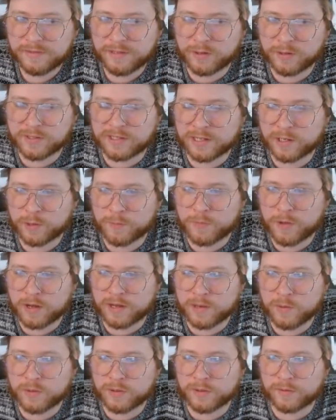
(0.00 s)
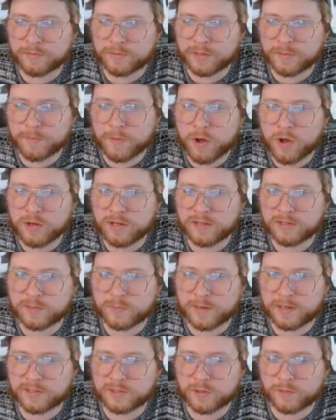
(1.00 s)
They're attacking and blocking. Well, the, the Maul gives
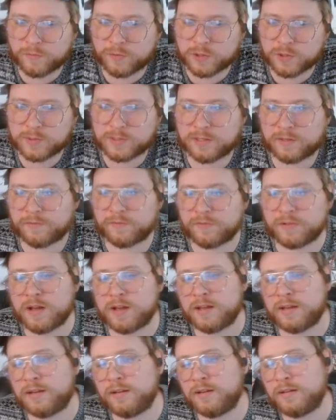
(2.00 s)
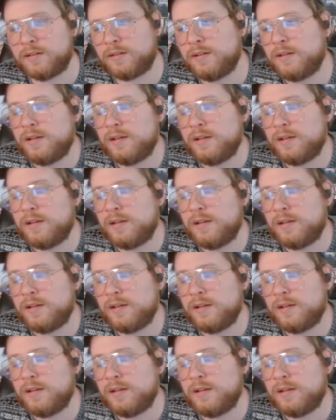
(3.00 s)
my Stoneforge Mystic flying.